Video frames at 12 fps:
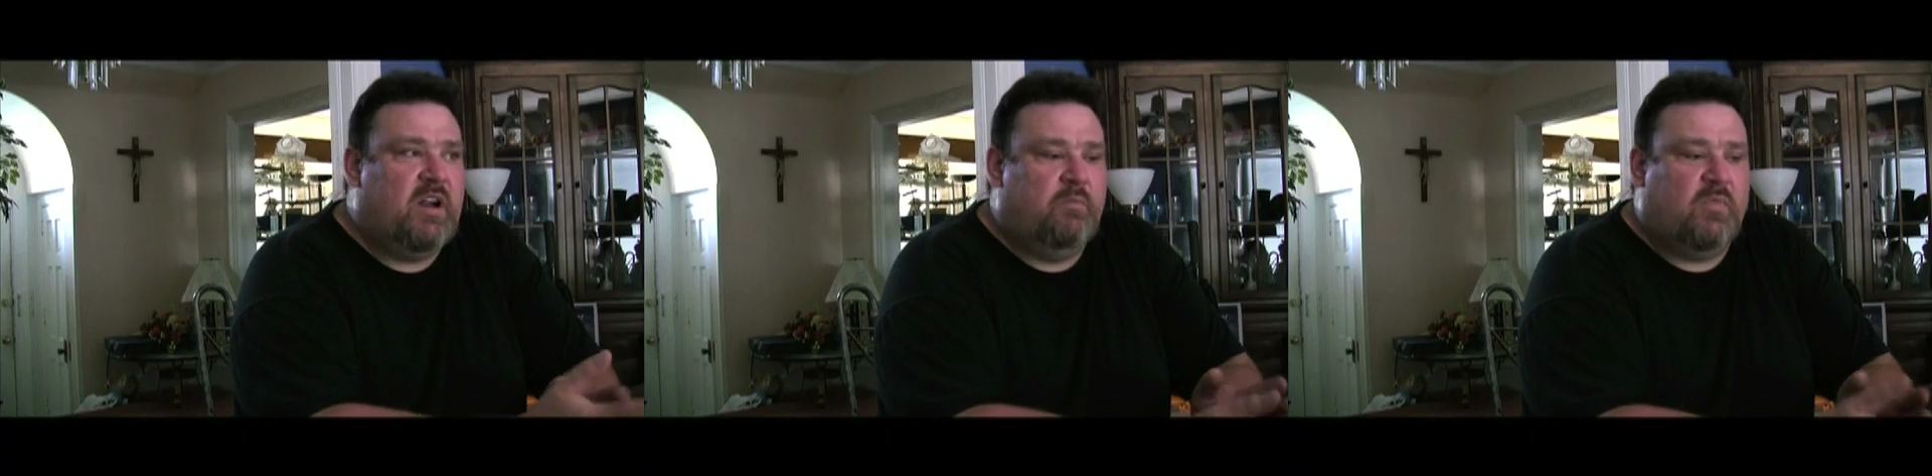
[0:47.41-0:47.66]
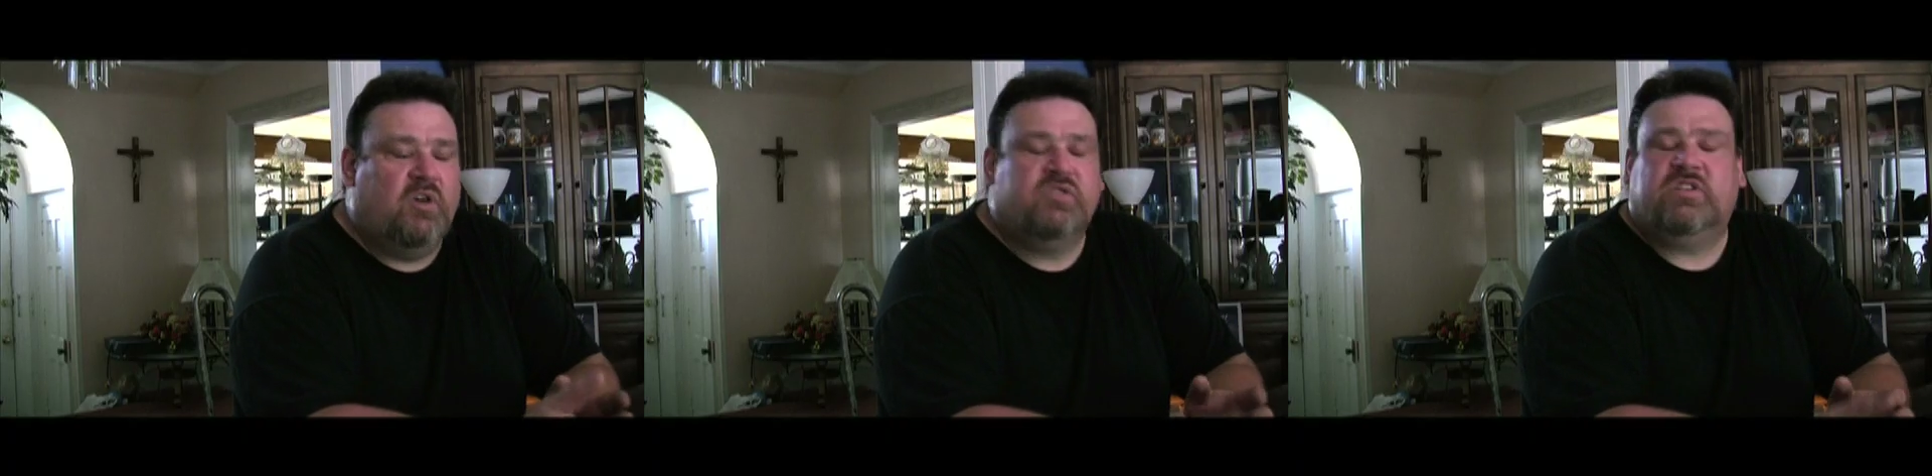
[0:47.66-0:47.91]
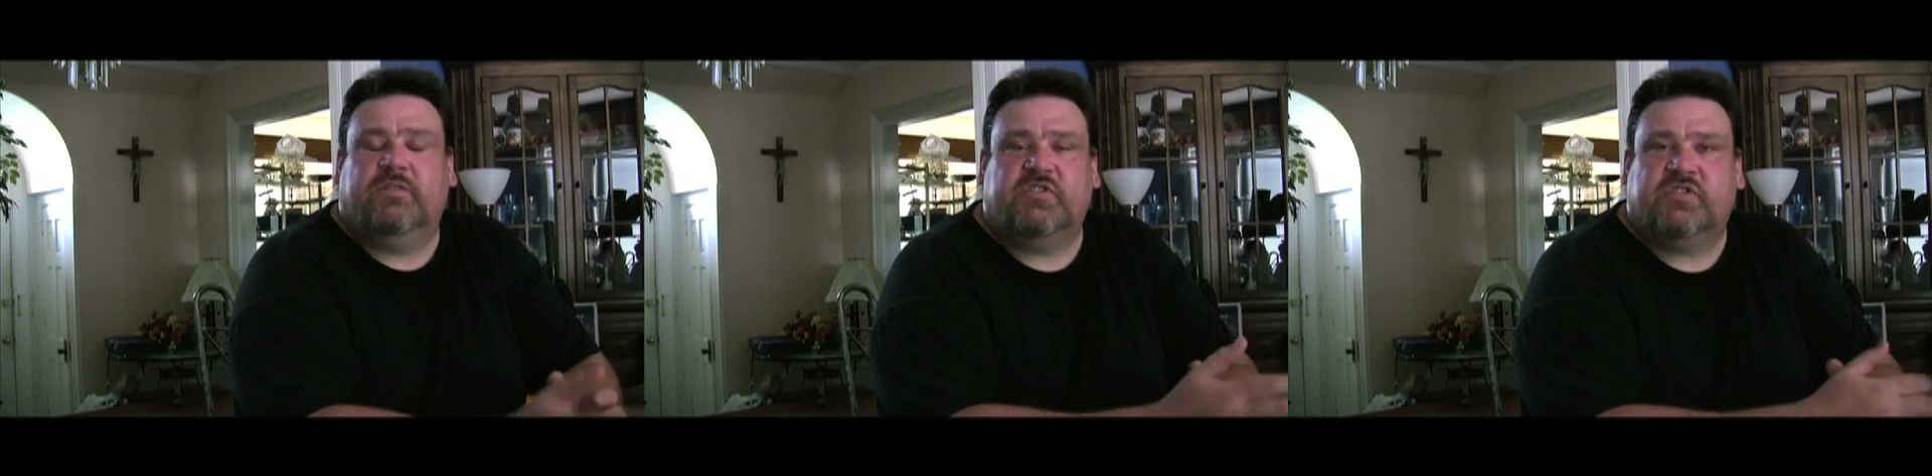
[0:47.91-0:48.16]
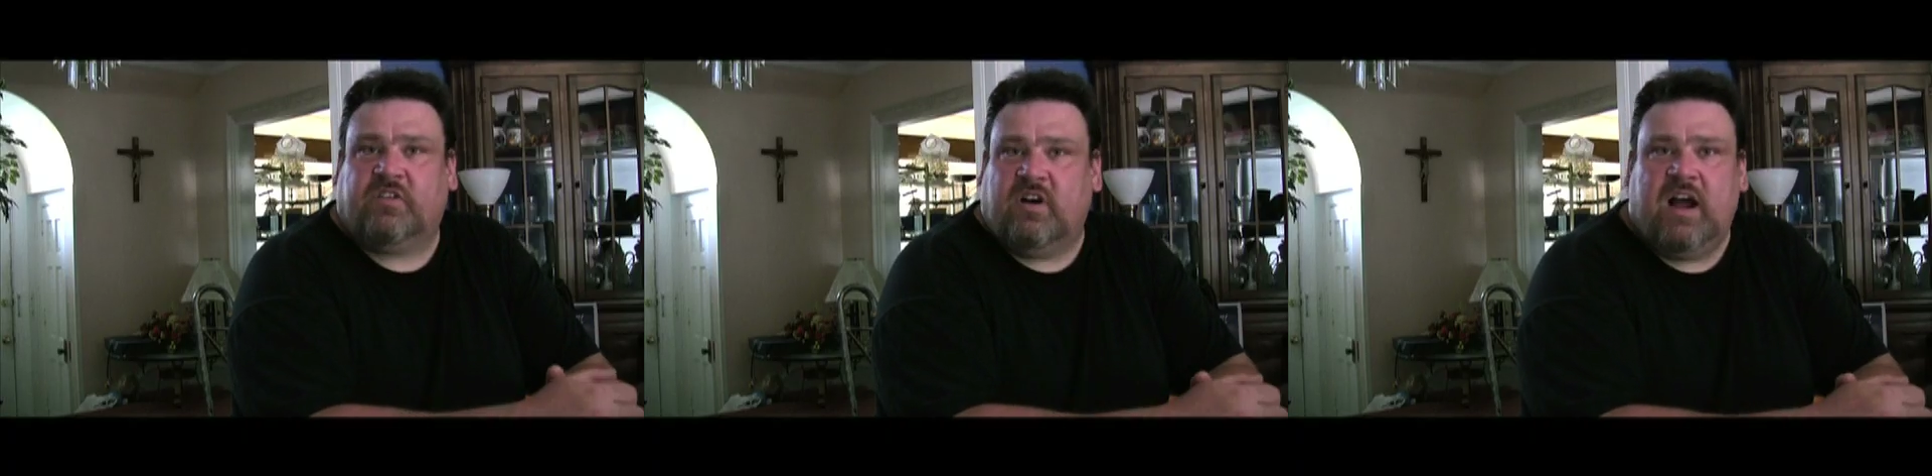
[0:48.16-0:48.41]
and most of
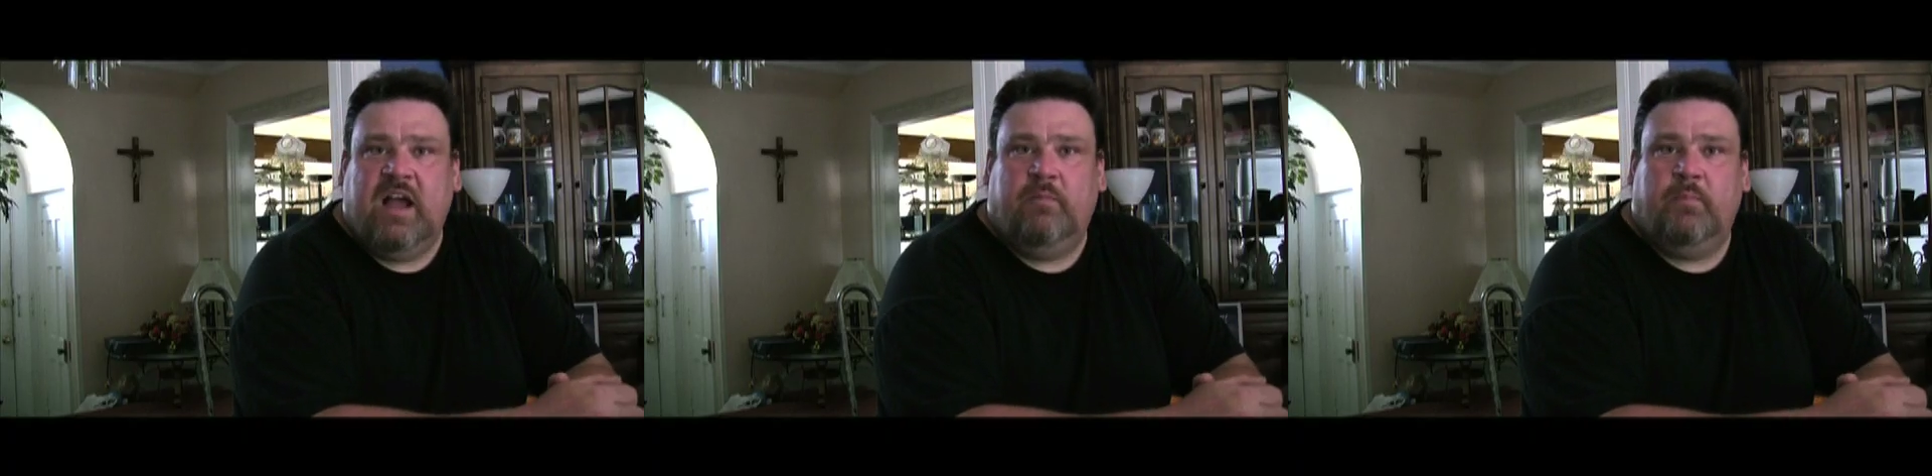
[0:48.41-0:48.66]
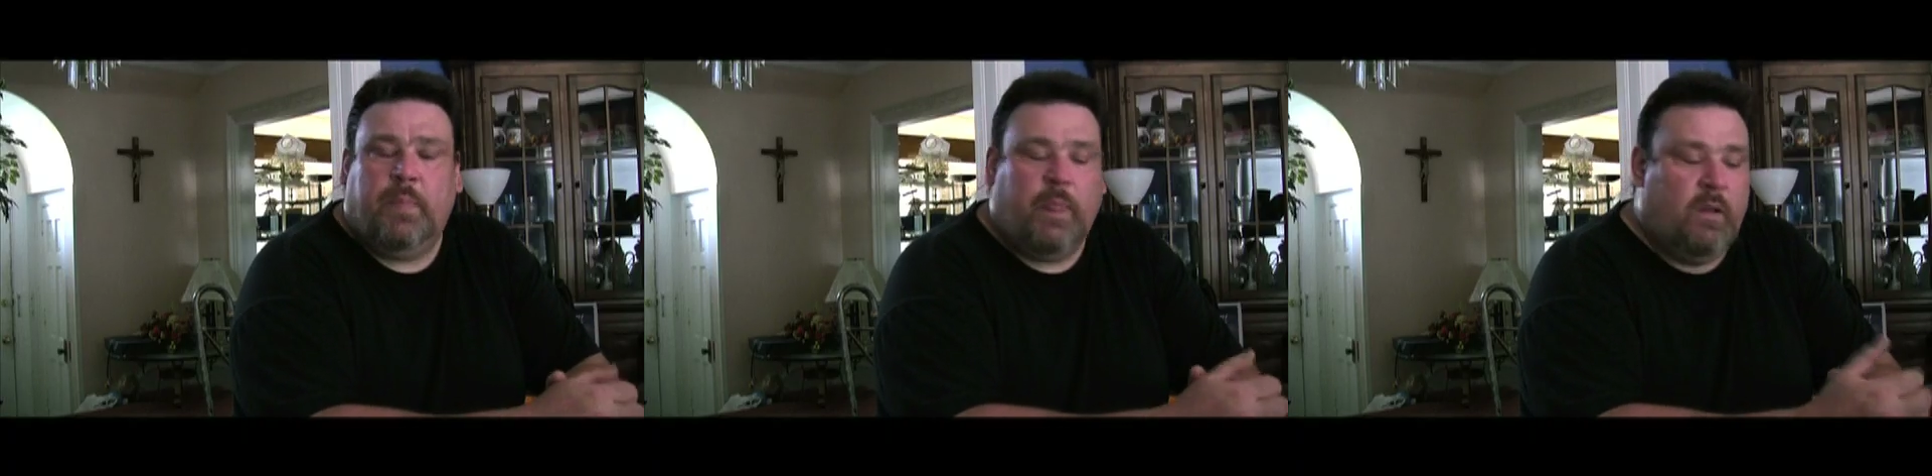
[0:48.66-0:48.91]
it's crime.